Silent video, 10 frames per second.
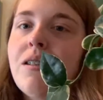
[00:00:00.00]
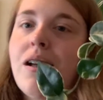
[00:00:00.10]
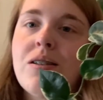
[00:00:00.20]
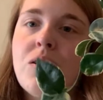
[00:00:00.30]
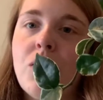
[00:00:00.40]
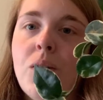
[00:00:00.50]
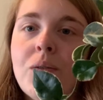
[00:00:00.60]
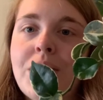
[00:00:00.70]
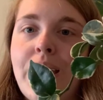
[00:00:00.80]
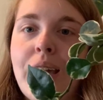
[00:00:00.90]
does her
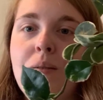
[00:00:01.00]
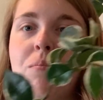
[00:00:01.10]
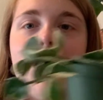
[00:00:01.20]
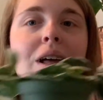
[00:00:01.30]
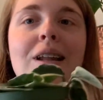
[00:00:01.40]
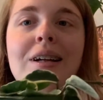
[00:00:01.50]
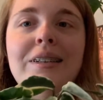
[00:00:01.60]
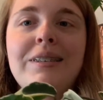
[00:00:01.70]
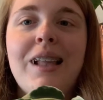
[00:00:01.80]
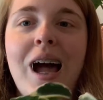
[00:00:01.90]
own thing, but
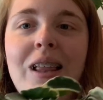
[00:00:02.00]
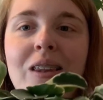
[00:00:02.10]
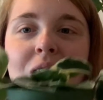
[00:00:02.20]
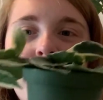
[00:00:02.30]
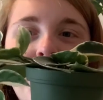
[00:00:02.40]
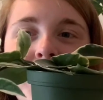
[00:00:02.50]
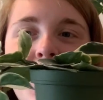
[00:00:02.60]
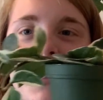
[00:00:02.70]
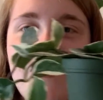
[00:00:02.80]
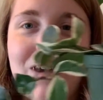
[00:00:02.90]
I love her
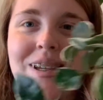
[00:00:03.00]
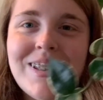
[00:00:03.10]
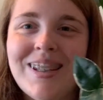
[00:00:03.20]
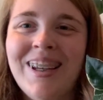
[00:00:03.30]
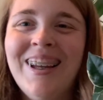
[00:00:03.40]
anyways.